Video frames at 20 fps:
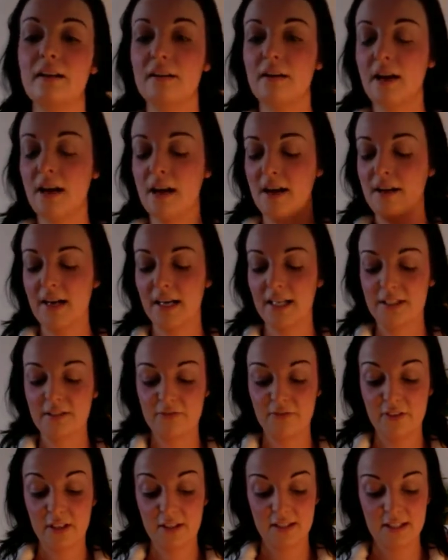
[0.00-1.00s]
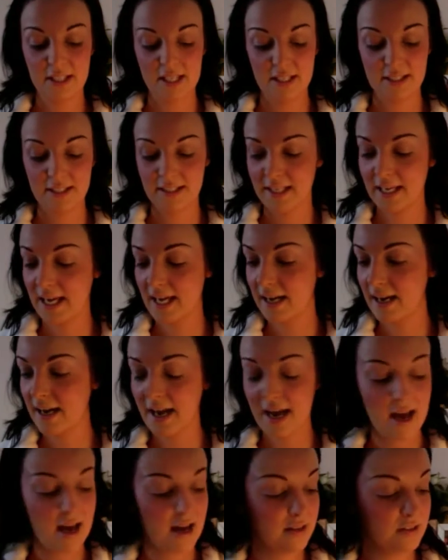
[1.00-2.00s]
A nice feel to your skin,
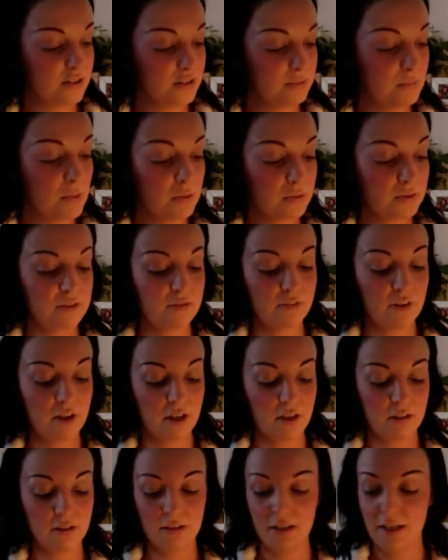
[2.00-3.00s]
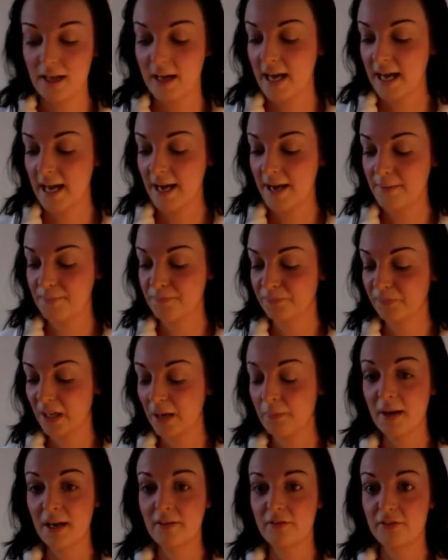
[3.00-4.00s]
and most of all, a
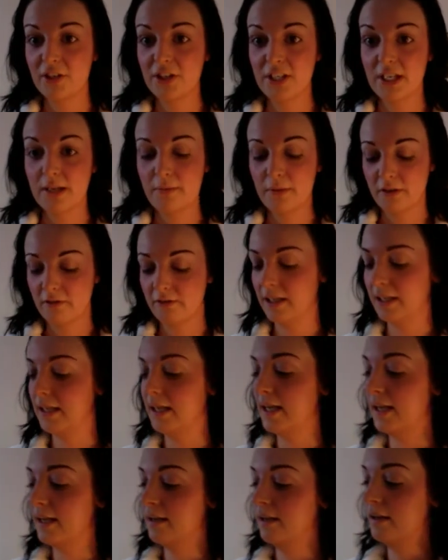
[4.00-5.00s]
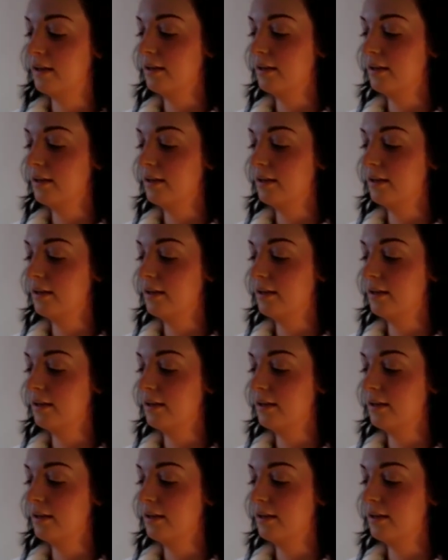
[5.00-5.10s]
bit of a shimmer, really.